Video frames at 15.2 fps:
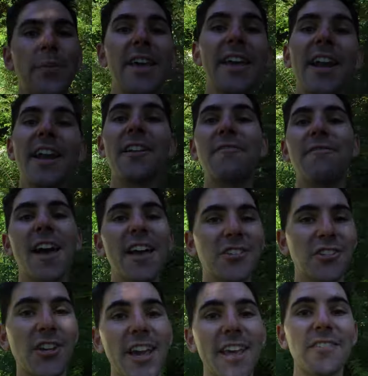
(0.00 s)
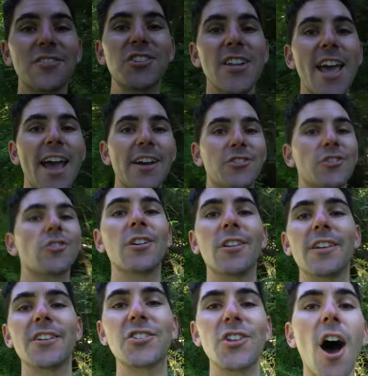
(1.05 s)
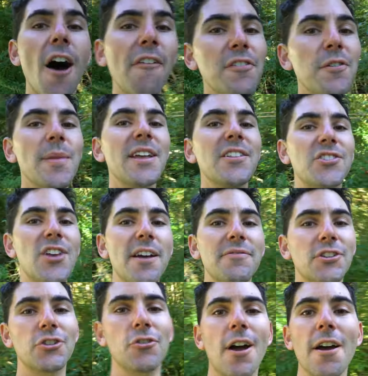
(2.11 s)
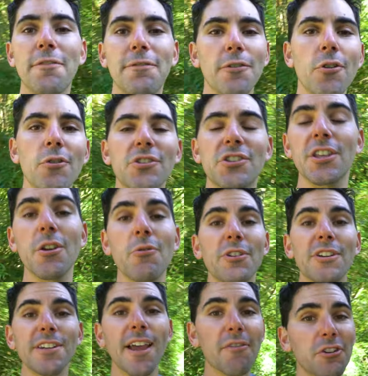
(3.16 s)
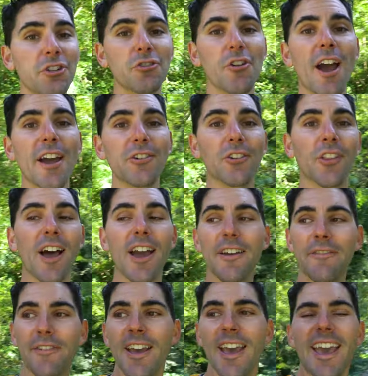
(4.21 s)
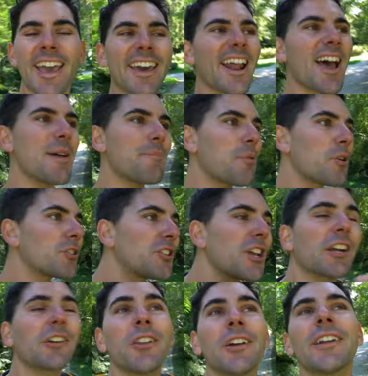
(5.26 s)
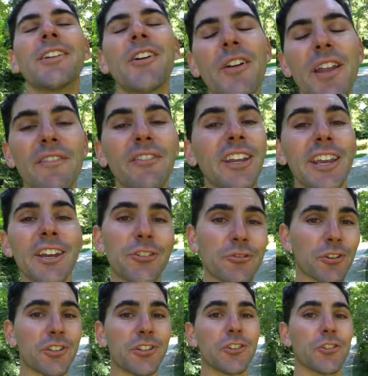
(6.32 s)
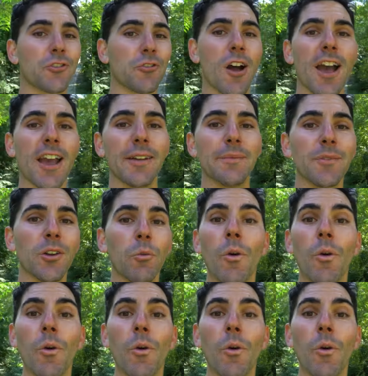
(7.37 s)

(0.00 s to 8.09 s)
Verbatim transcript: Being an investigative snack journalist often means I have to try foods that you would never try in your life, and I particularly don't have any interest in trying.